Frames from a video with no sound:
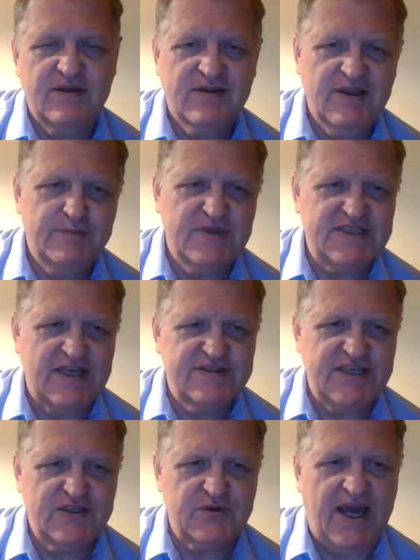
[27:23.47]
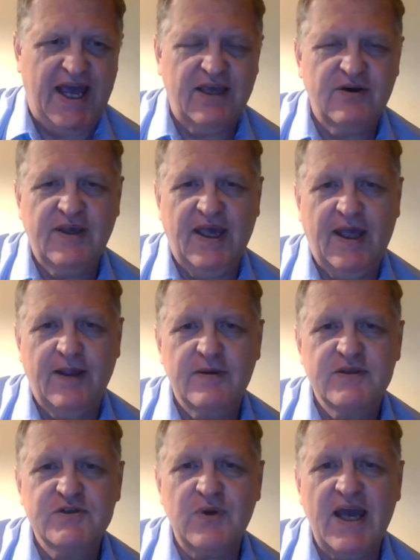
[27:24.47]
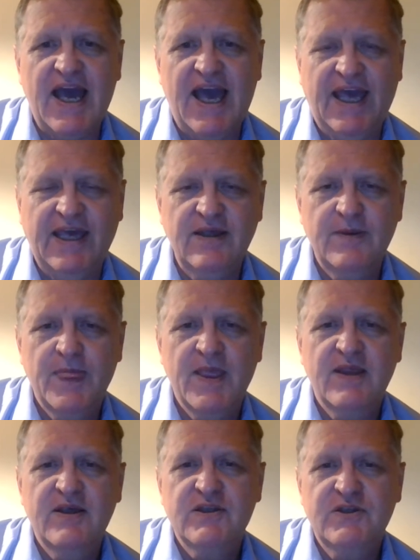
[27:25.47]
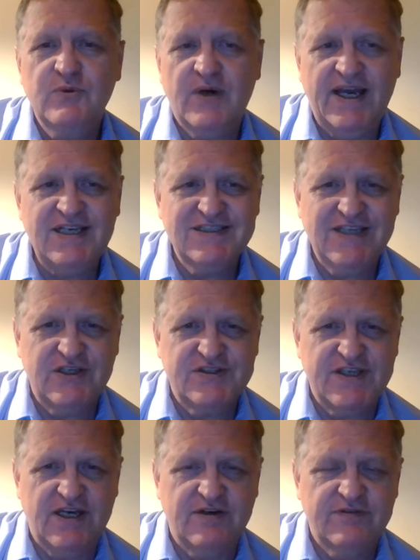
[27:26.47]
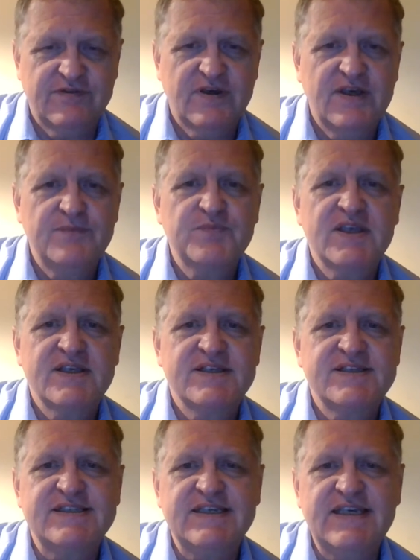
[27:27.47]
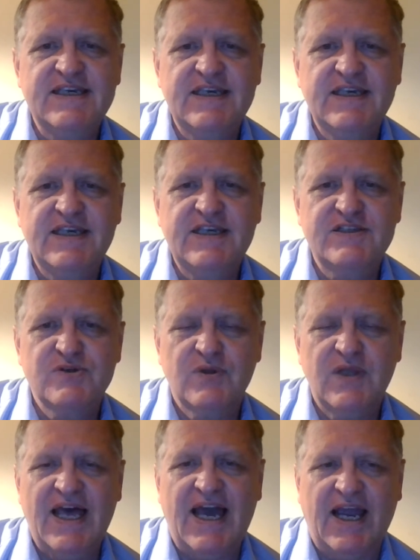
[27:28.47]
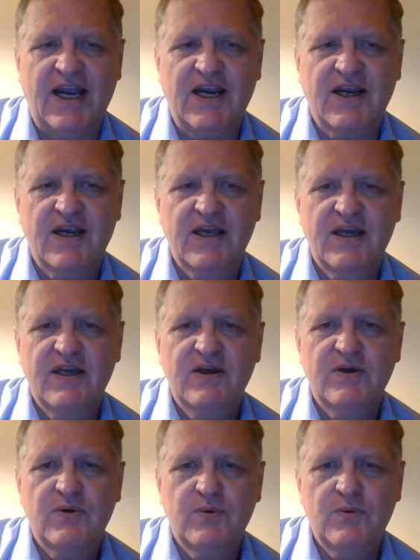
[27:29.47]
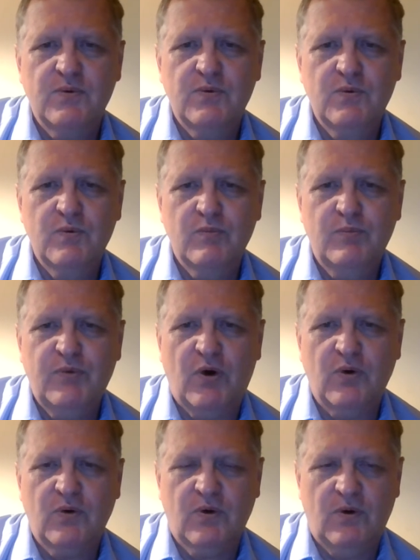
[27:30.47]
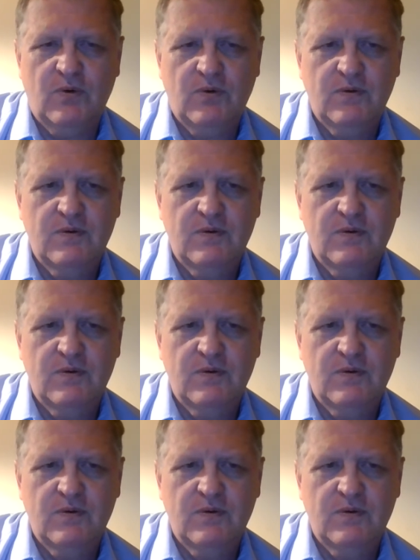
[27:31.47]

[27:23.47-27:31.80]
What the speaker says: That means how to say try, okay? Try to isolate yourself. Se isolar pouco.